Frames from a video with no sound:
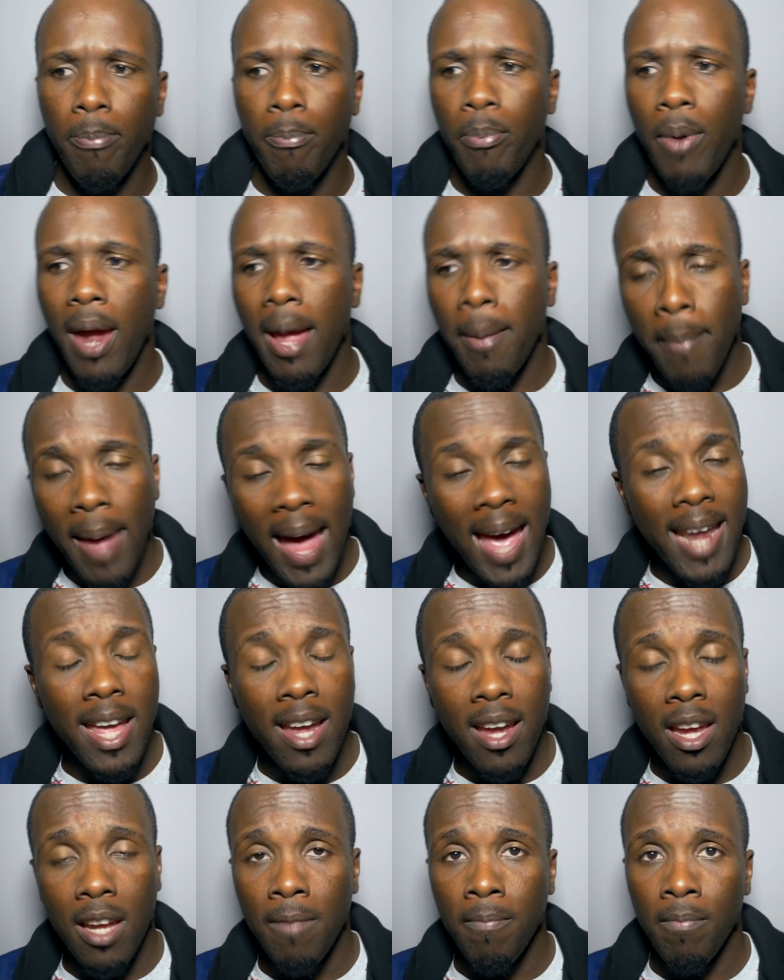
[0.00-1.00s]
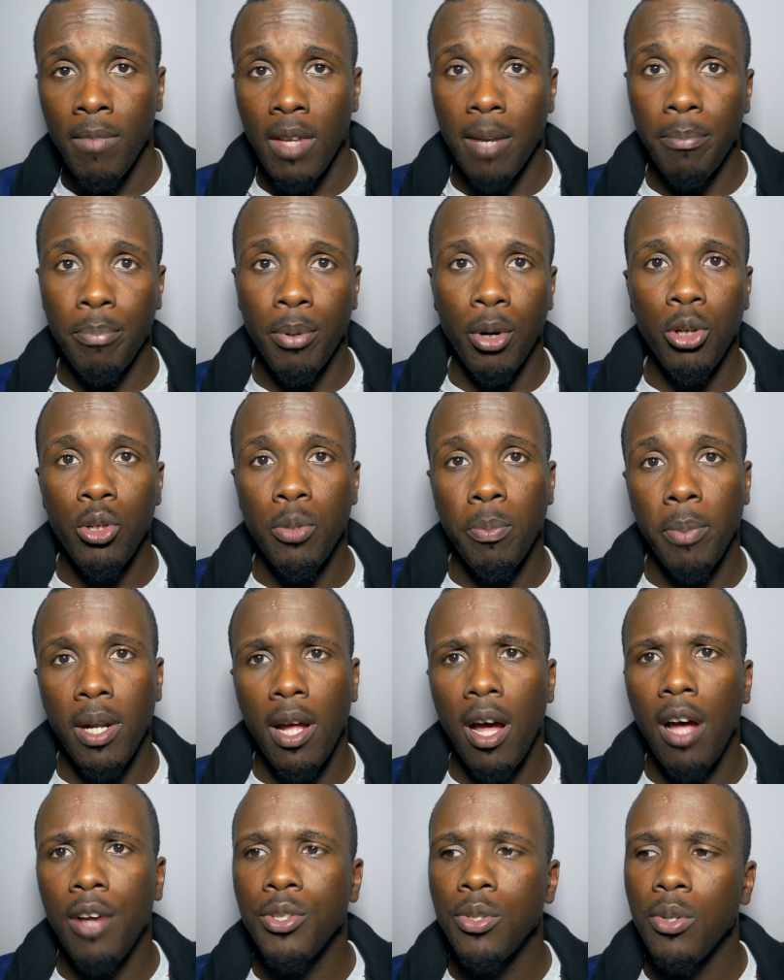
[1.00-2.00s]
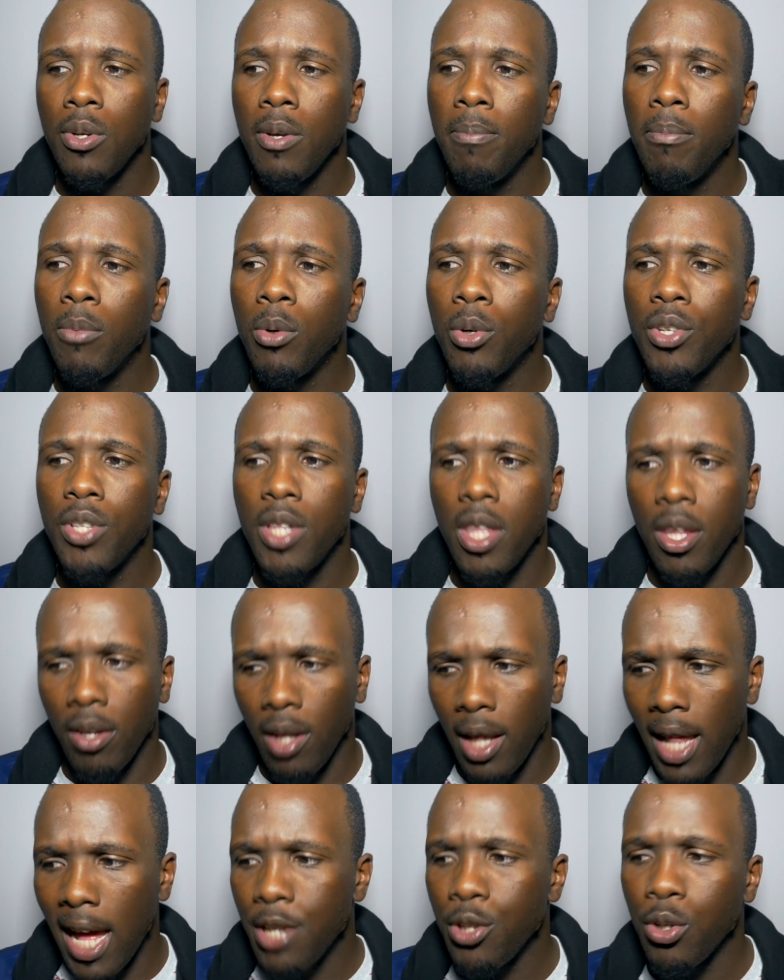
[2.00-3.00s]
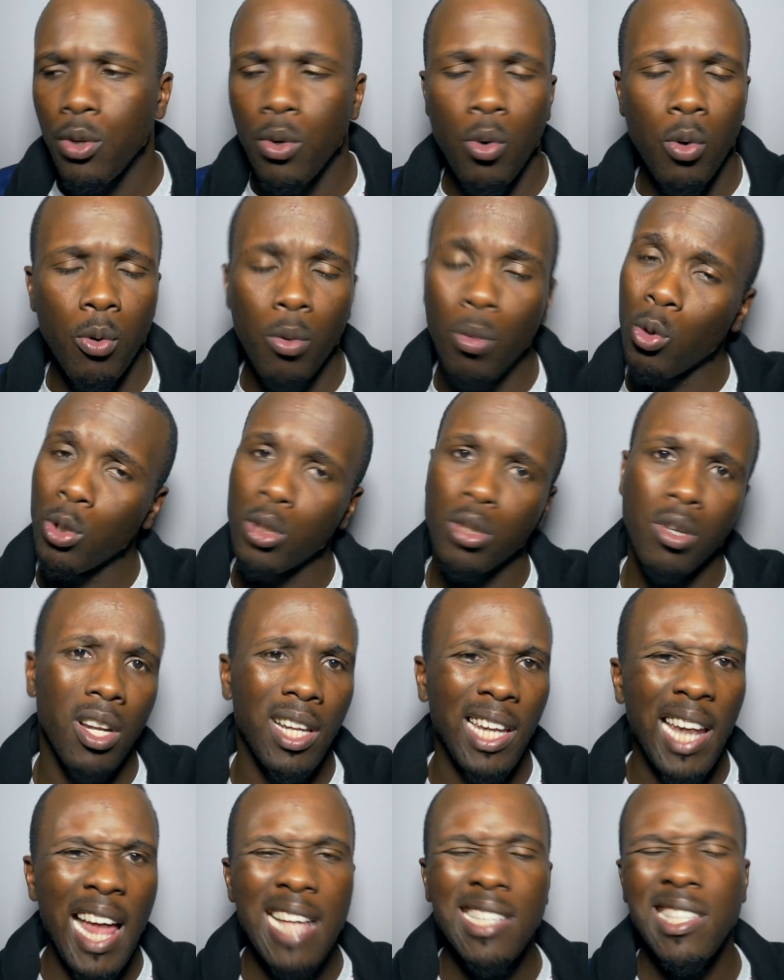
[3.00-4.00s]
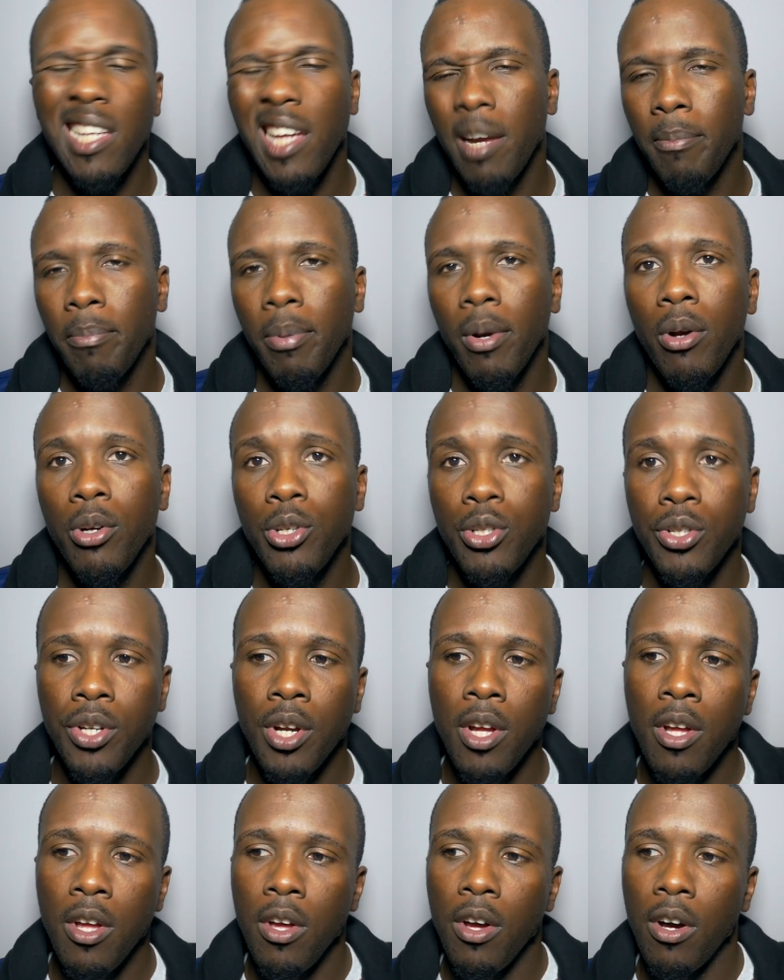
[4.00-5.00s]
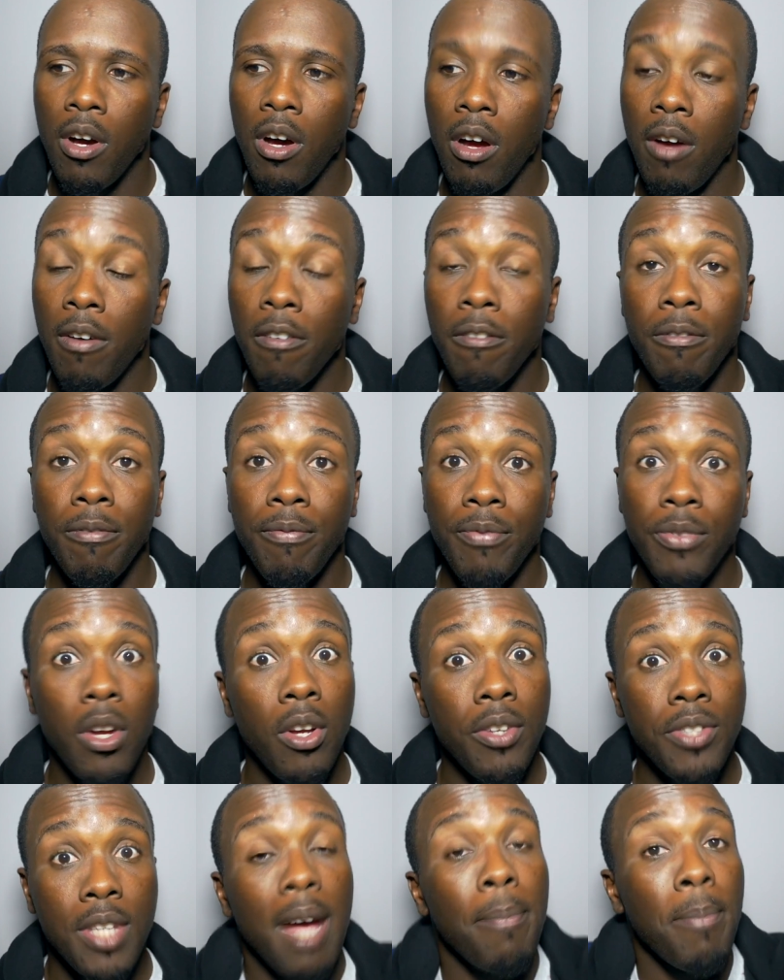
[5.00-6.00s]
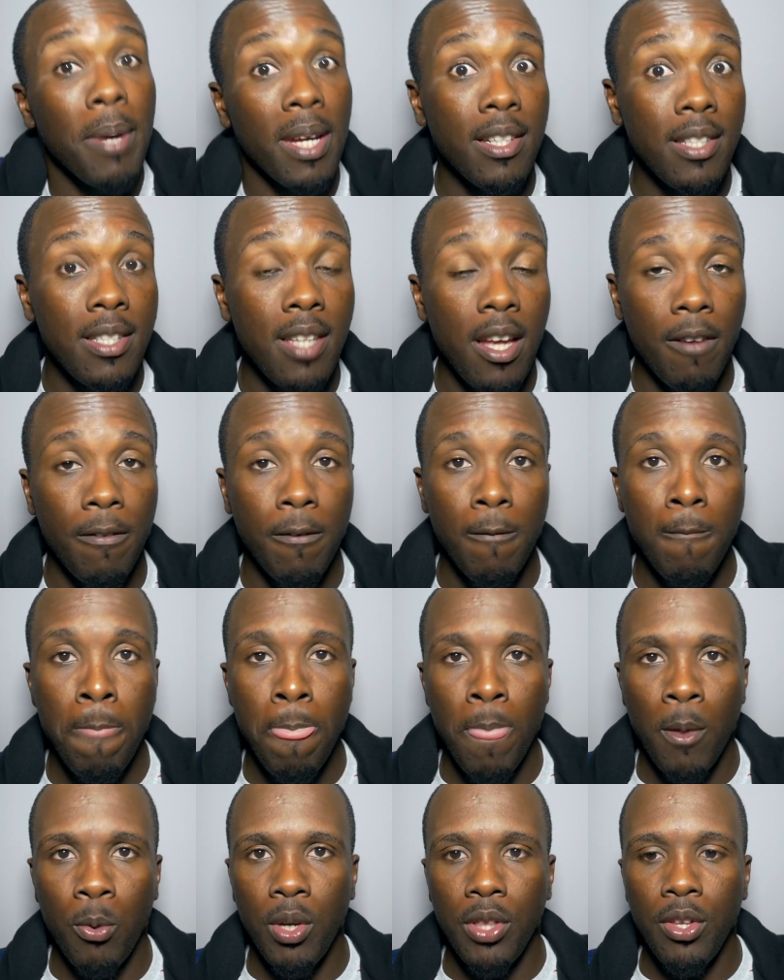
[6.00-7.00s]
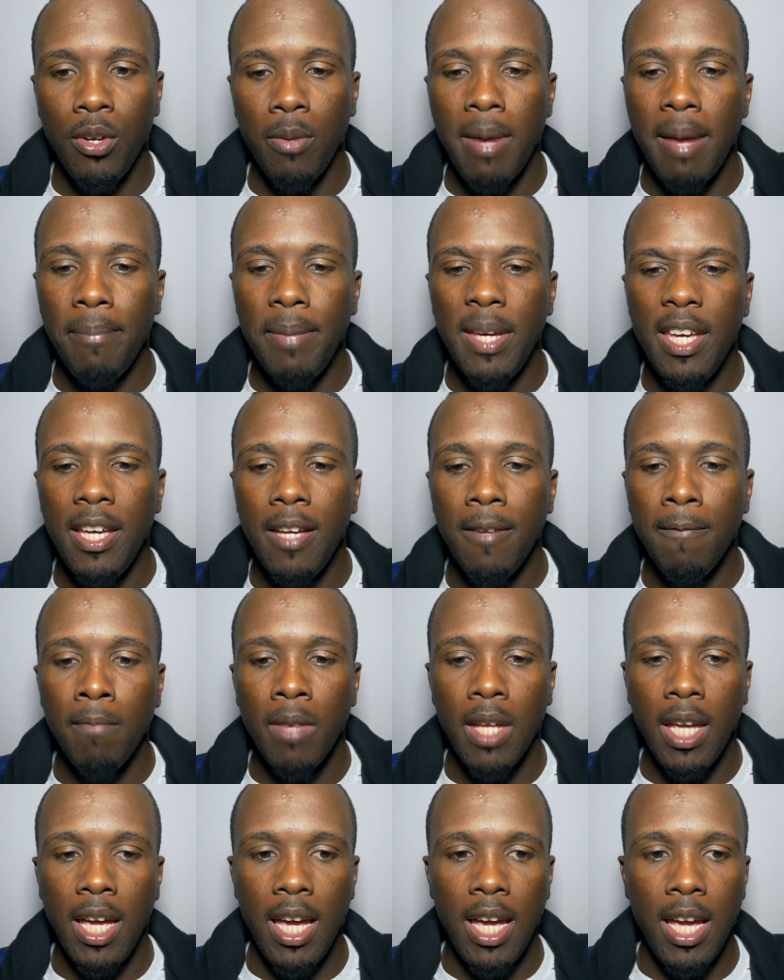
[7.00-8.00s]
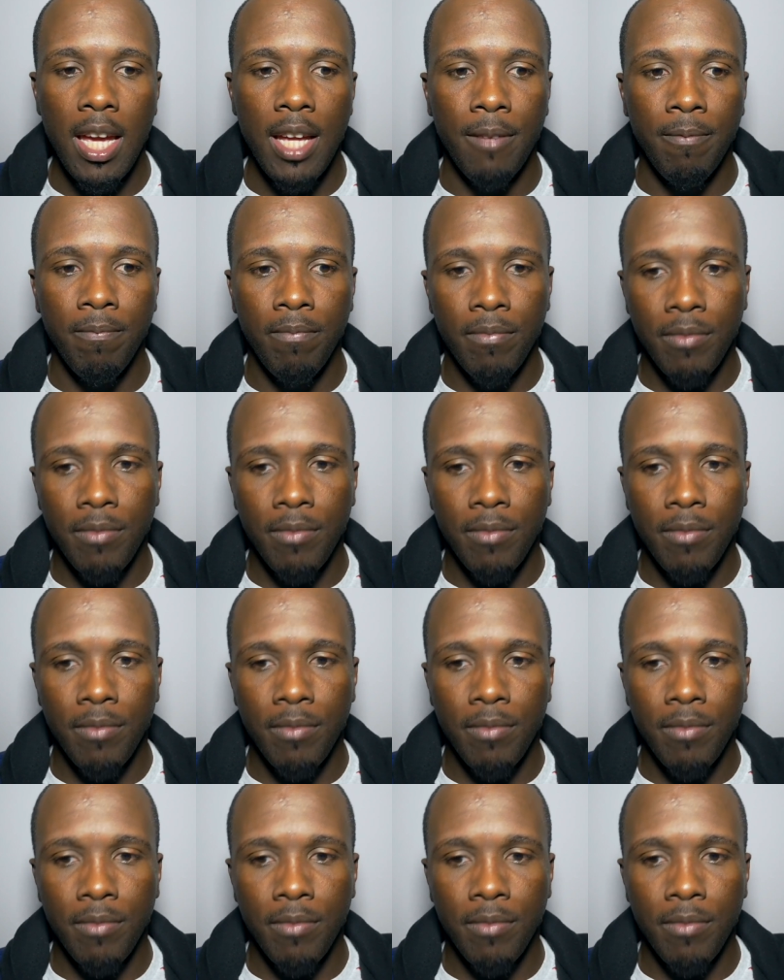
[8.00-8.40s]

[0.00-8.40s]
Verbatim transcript: pragmatic approach, but also a more theological or scholastic approach of the topic itself, whether it might be a